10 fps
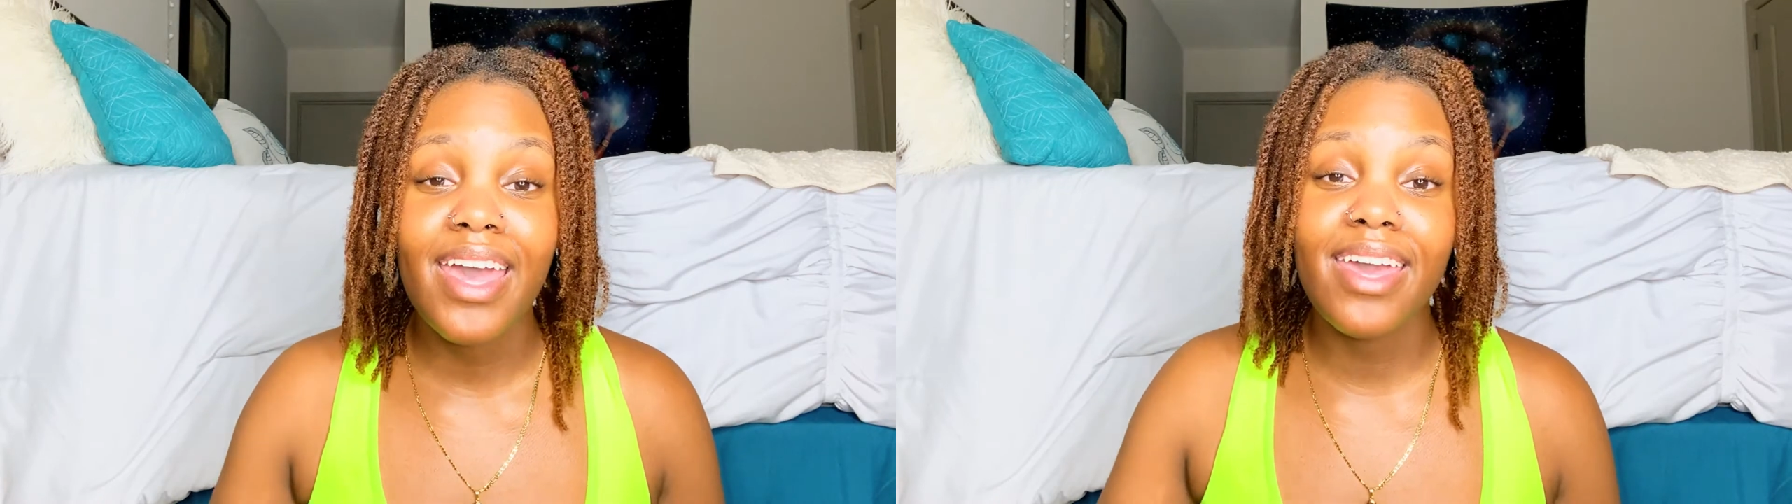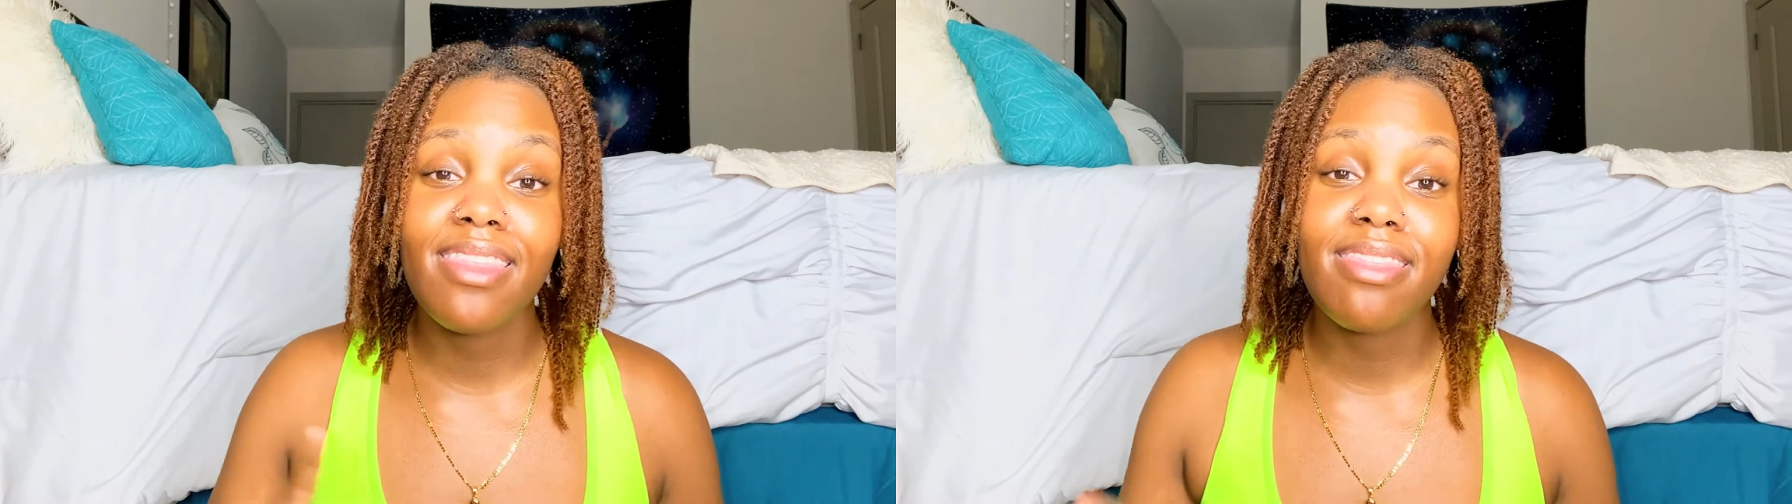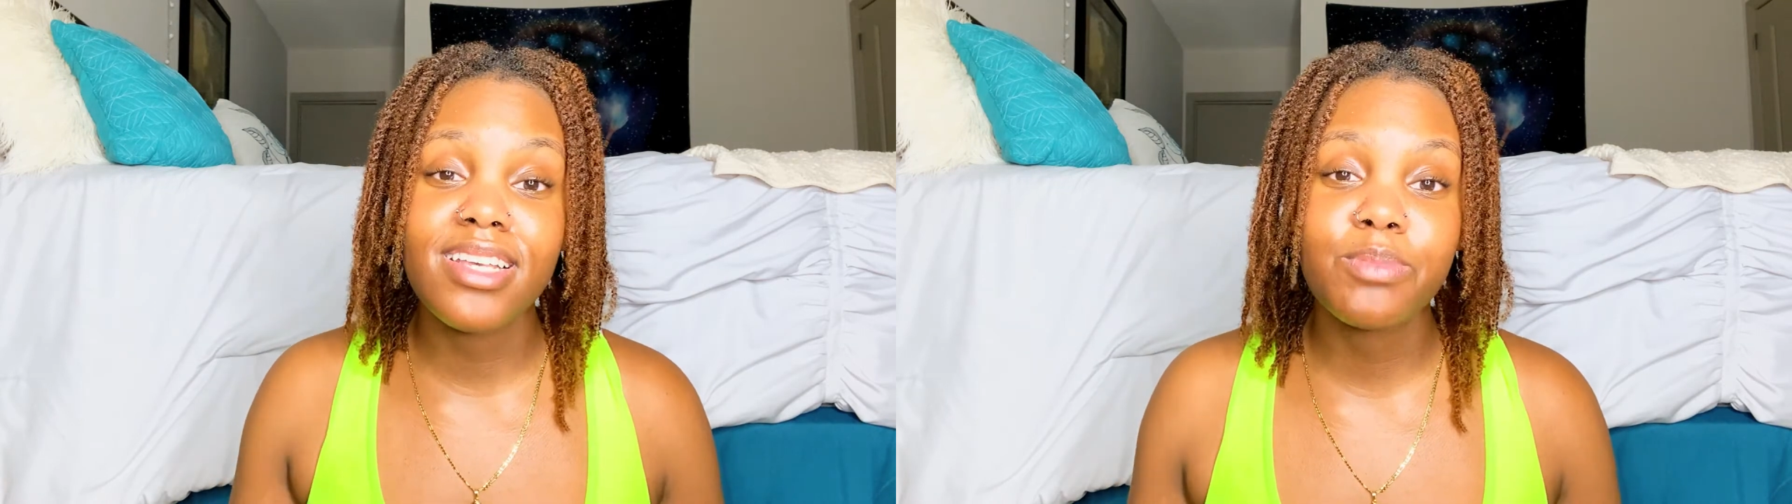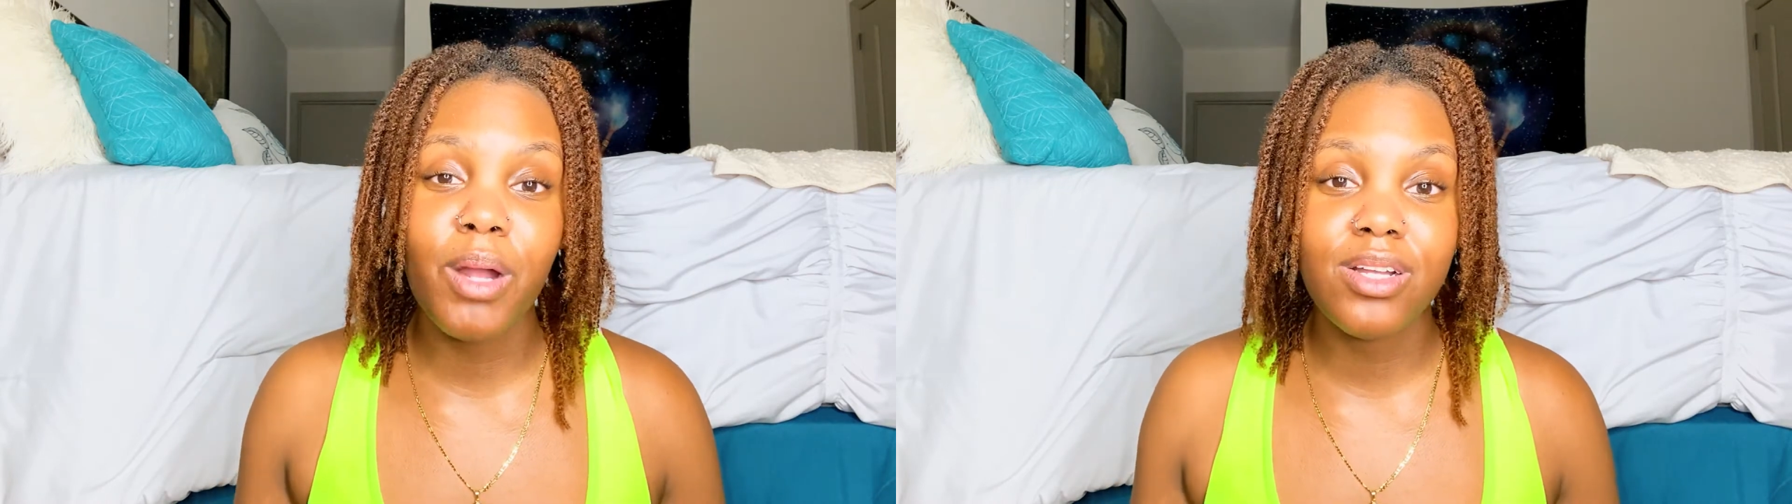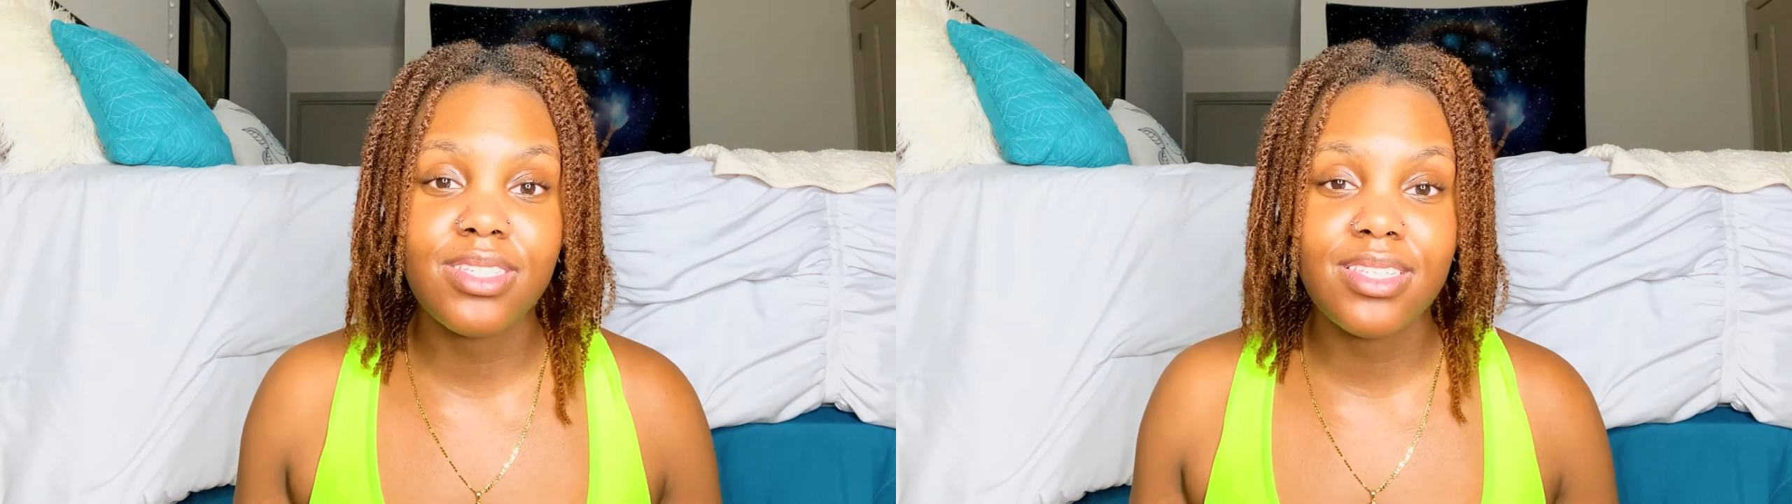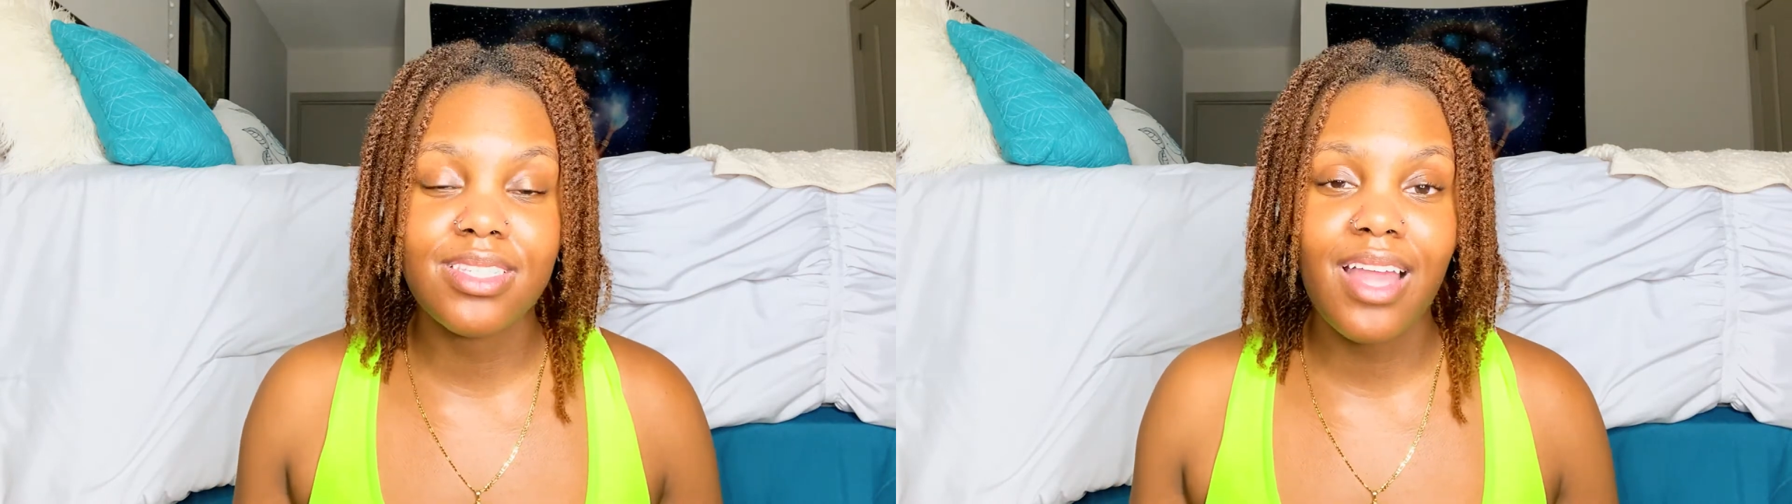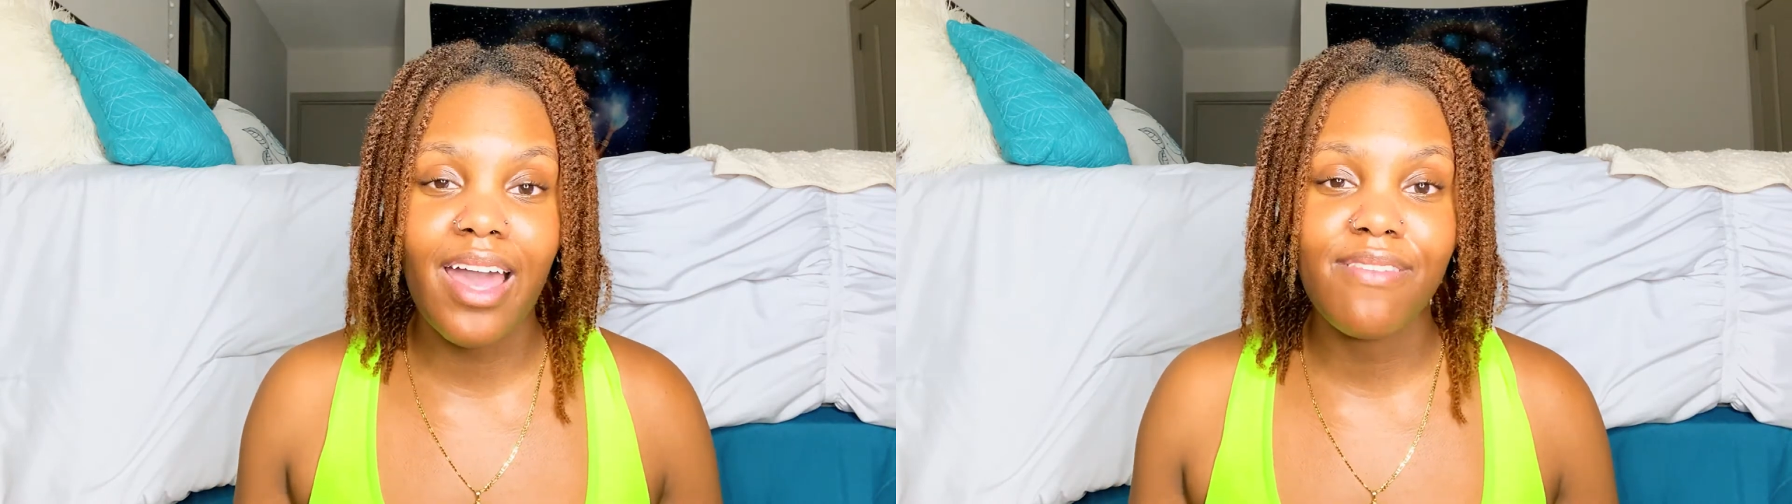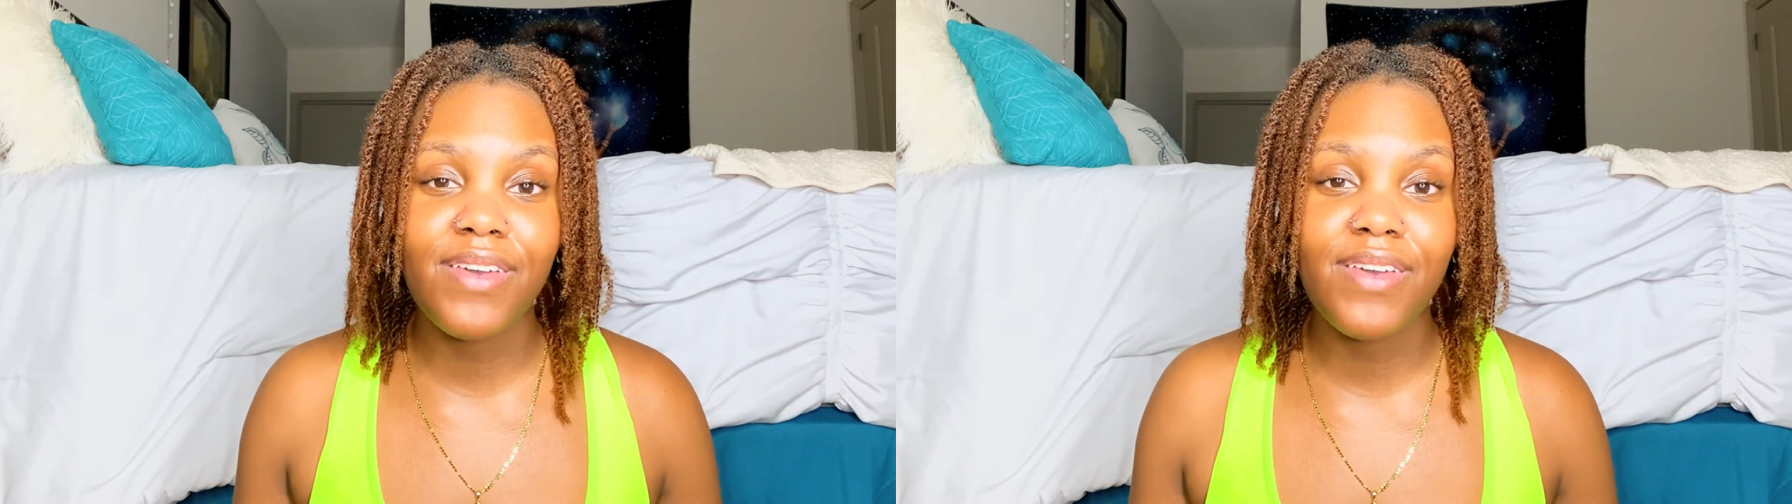in this person's life,